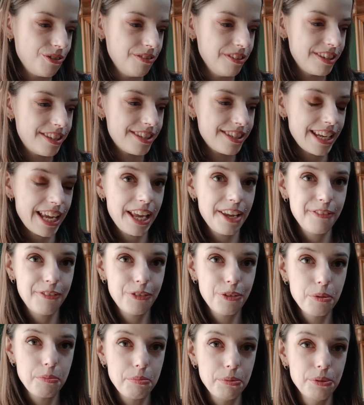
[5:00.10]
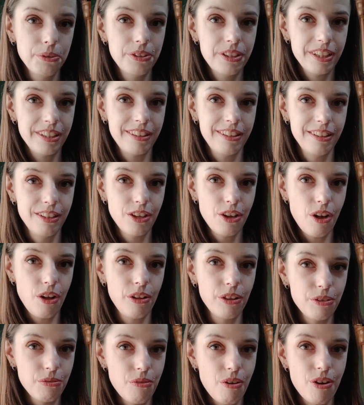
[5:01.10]
it's safe to put in
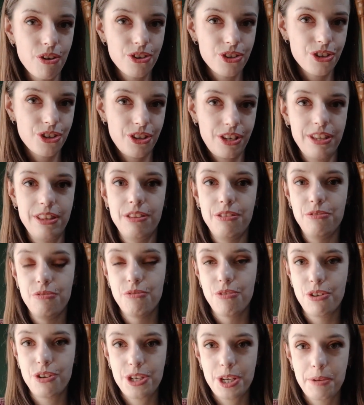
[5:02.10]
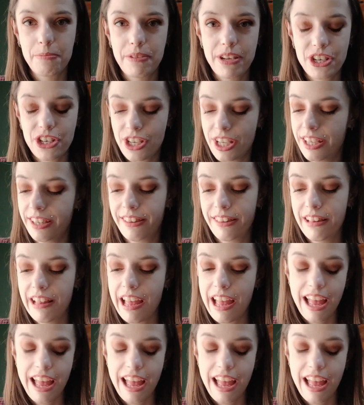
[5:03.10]
cold wash in washing machine,